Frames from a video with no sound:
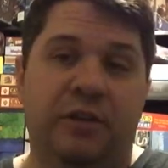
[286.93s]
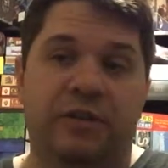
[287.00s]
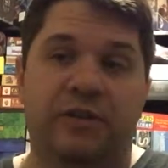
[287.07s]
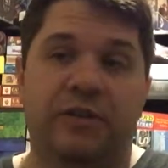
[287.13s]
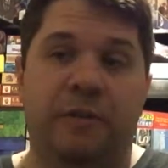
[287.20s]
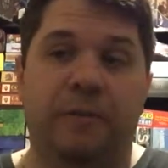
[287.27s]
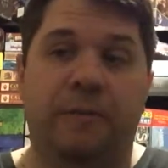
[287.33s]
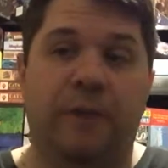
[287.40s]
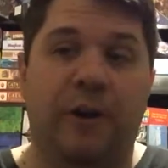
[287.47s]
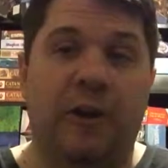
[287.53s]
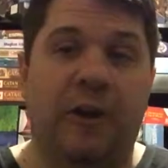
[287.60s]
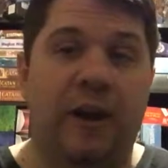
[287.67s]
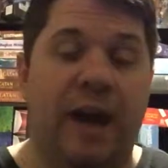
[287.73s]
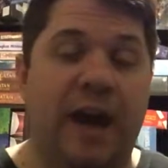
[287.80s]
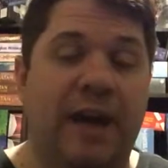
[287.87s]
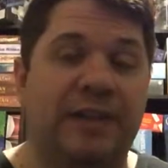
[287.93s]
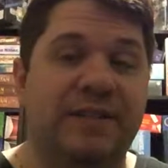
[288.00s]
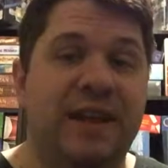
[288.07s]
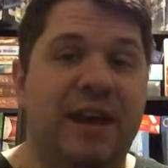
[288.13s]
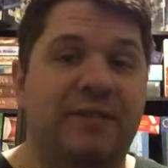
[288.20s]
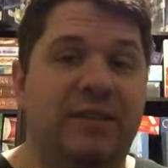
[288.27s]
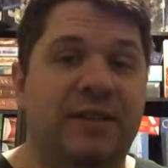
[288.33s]
so far as
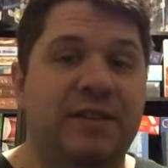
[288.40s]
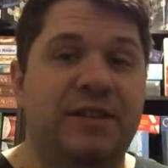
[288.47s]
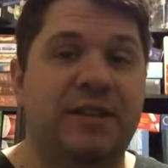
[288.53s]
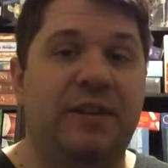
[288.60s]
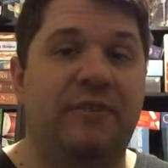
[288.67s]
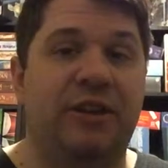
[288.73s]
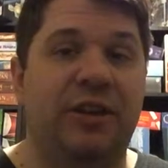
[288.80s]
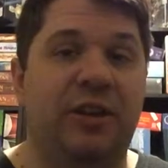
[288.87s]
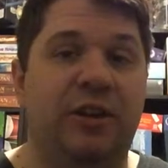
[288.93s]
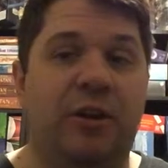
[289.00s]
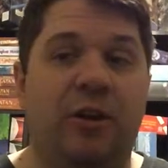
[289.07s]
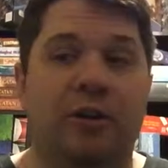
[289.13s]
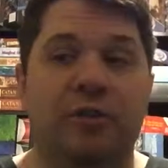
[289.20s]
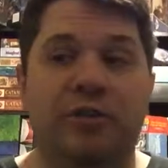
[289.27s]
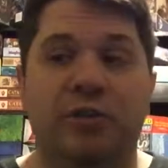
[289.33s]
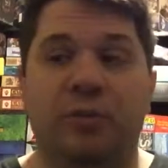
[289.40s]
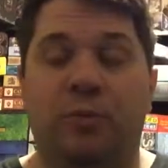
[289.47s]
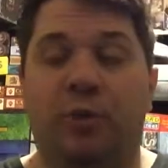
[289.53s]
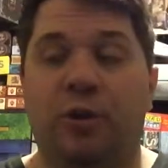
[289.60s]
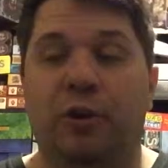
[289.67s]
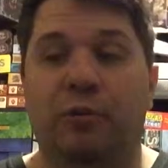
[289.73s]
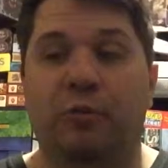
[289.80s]
having 70 cards to
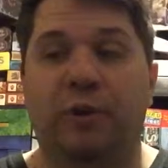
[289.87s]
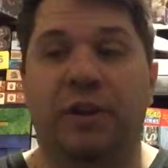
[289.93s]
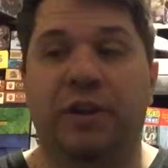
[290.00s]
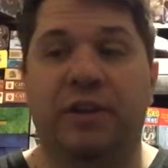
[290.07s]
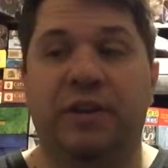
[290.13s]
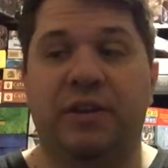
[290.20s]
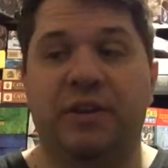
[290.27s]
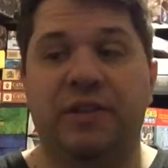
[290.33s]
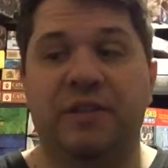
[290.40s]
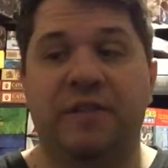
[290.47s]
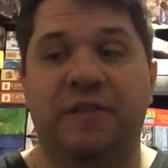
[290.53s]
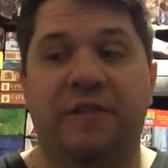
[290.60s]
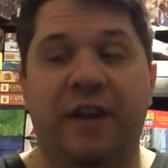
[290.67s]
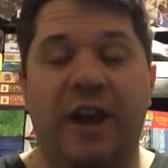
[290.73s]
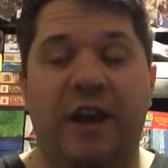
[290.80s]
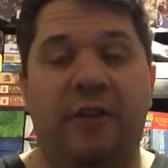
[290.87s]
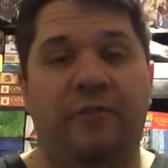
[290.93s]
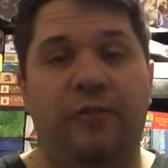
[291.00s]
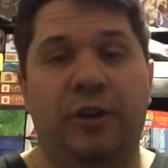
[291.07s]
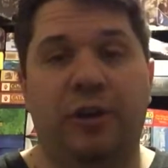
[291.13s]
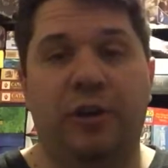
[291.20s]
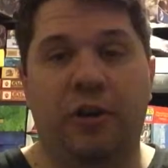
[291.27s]
work with, because if
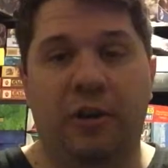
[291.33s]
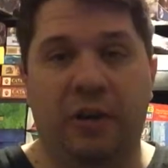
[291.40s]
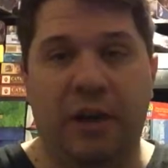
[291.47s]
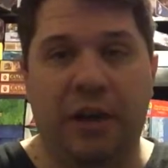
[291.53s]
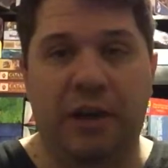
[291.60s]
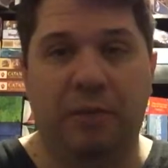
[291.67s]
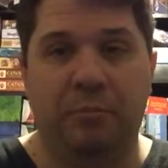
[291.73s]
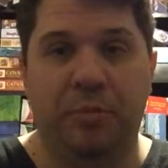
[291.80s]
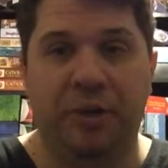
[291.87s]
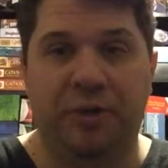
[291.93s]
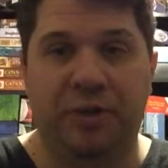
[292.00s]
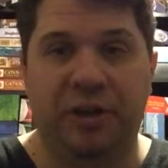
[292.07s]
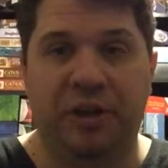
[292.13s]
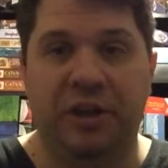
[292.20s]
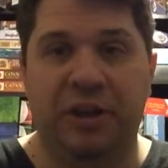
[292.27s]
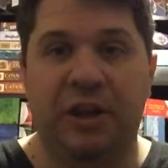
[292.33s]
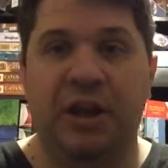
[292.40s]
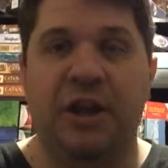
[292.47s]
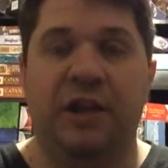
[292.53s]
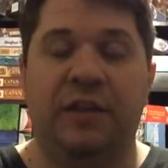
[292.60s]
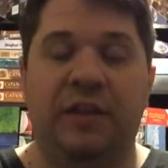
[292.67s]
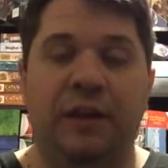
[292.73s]
every card had a building,
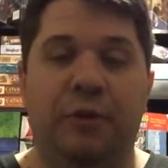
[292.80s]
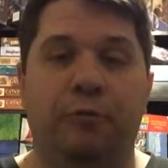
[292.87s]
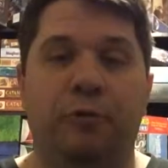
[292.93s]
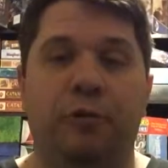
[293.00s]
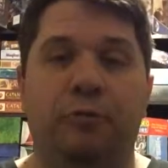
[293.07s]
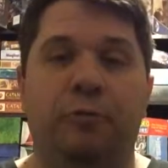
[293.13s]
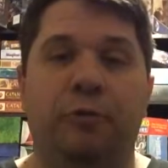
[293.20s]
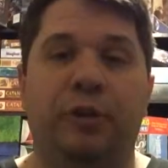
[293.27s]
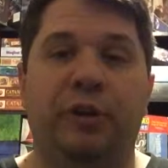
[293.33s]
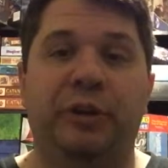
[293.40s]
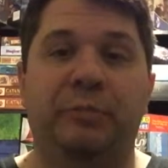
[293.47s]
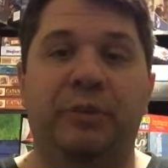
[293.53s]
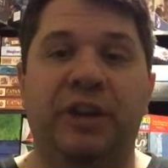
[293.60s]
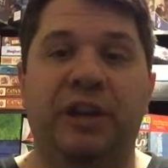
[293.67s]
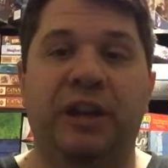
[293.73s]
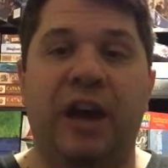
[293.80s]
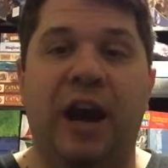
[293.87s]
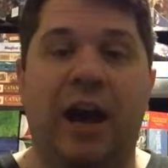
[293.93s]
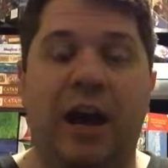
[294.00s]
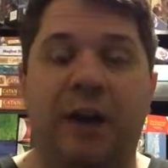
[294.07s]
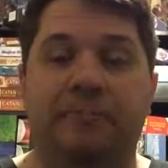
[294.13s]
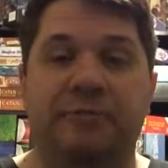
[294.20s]
they wouldn't really be an
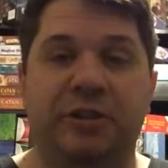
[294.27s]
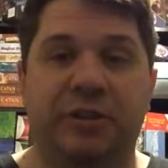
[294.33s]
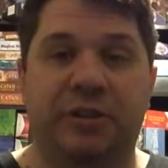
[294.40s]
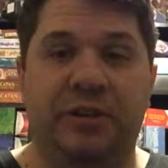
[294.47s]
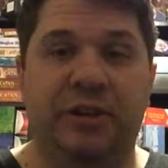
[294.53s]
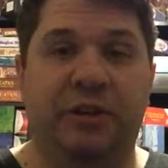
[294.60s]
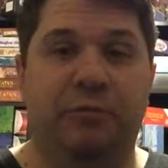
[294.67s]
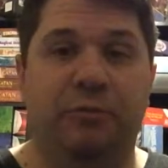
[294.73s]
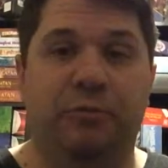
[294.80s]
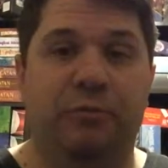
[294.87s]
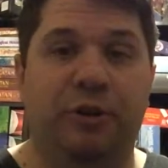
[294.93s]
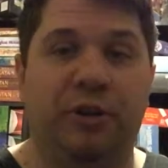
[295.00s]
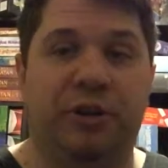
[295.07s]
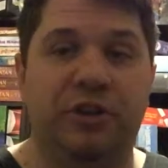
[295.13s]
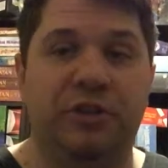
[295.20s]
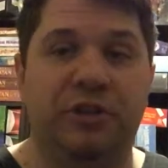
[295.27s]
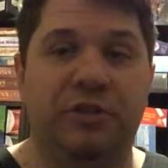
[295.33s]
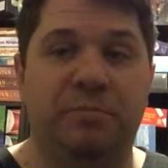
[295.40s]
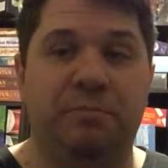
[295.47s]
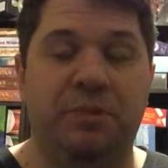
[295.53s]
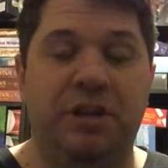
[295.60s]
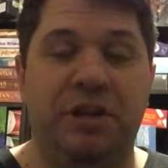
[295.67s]
option, they would really
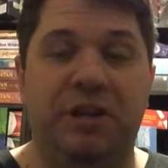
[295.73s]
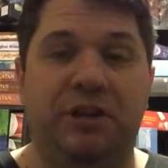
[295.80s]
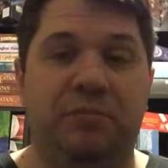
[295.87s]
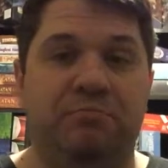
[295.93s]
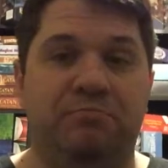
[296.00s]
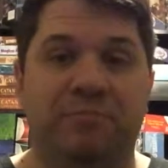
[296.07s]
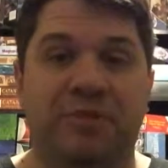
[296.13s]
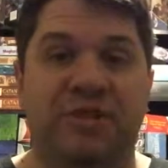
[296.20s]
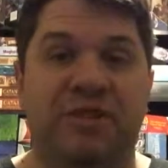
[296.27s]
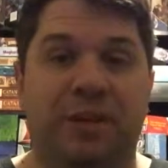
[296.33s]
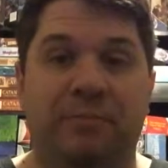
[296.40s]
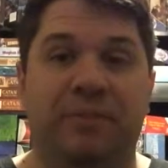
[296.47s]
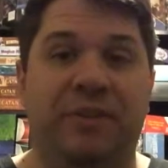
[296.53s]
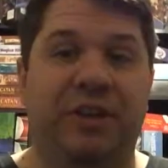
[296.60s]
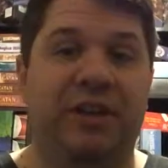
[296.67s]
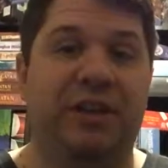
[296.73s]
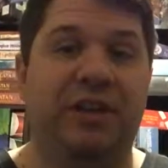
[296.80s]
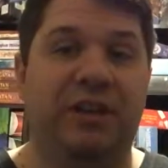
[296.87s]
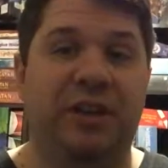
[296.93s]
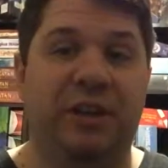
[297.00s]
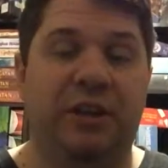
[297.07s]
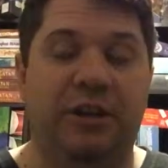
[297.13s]
just be something you
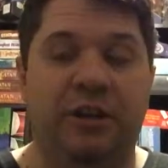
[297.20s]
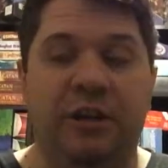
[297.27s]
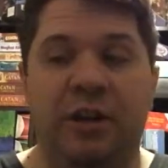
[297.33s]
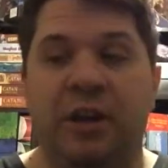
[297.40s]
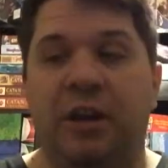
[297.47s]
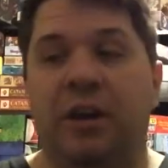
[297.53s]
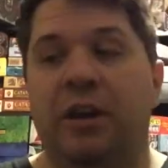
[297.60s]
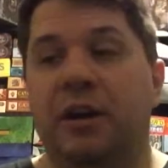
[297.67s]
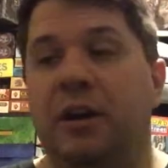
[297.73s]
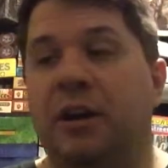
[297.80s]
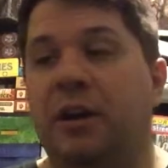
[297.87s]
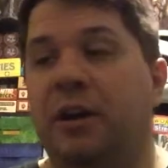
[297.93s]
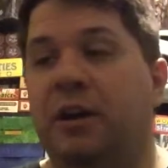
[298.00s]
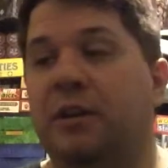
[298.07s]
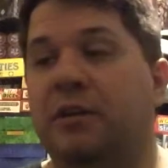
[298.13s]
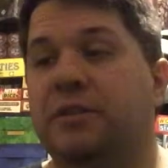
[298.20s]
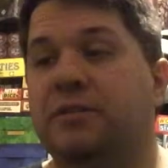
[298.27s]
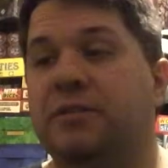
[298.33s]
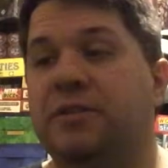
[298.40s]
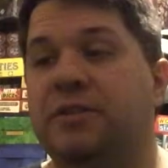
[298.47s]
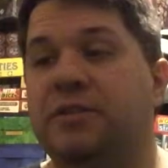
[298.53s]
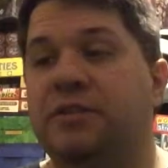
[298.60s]
did.
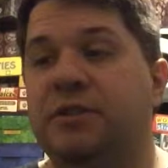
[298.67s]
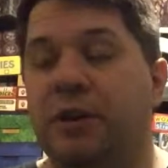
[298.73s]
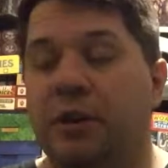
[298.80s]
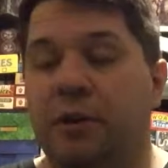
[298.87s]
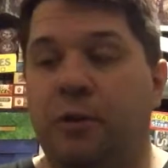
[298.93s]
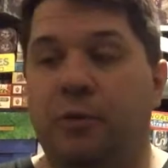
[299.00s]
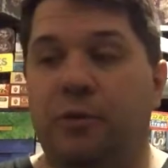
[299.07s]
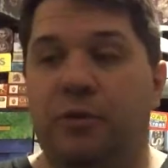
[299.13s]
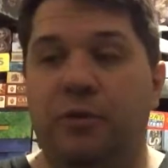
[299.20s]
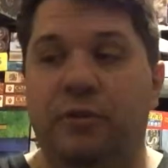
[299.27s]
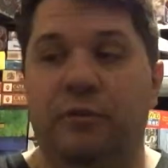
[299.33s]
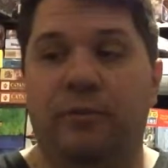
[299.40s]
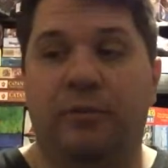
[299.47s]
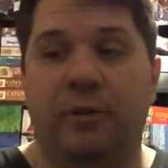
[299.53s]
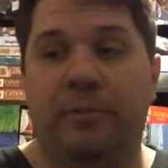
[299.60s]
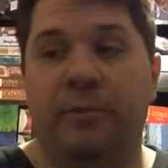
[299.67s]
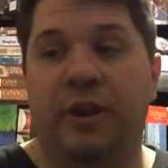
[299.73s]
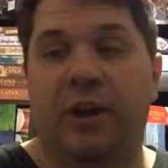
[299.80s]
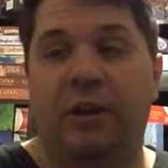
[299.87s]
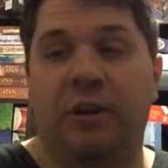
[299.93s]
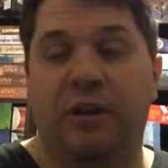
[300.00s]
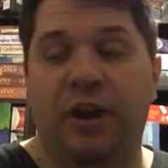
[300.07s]
So from
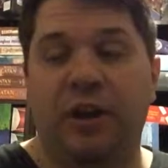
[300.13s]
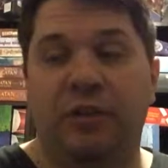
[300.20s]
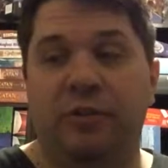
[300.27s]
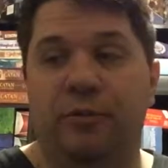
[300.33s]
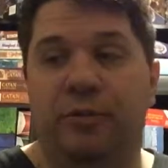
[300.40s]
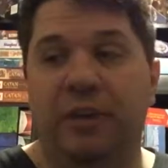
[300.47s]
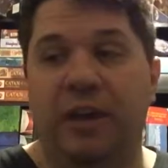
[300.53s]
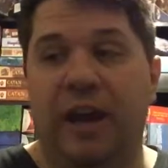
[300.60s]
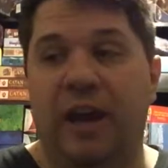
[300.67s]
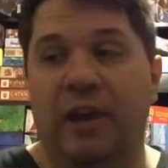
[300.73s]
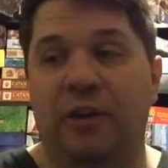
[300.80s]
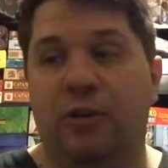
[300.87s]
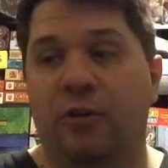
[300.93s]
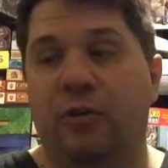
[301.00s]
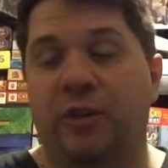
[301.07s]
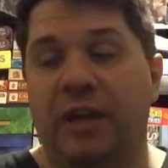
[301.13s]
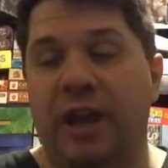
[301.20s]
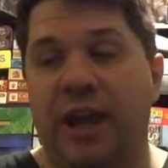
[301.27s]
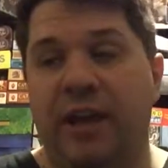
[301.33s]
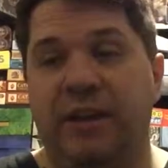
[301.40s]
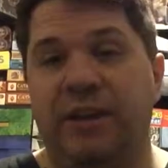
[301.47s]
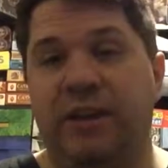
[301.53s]
there, I knew that I only
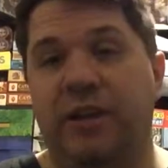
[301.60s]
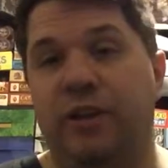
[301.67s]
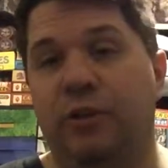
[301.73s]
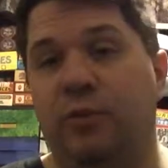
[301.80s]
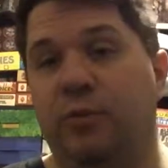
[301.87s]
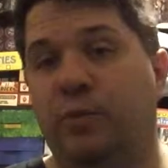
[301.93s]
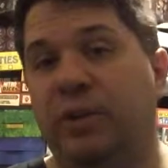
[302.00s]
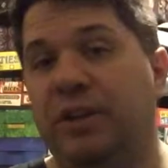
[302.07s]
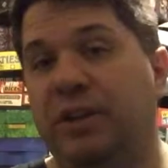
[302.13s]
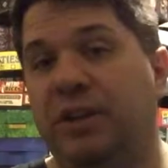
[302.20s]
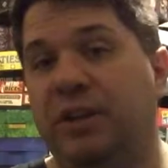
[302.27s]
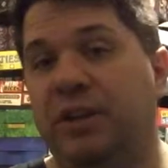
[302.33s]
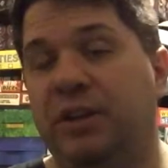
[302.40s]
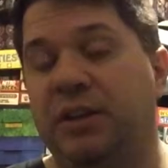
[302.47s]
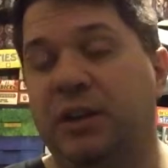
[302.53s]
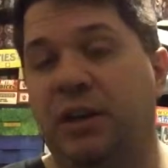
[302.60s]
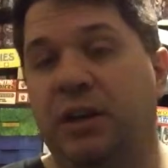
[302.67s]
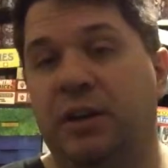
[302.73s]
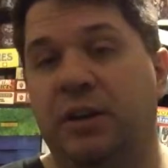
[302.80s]
had to deal with the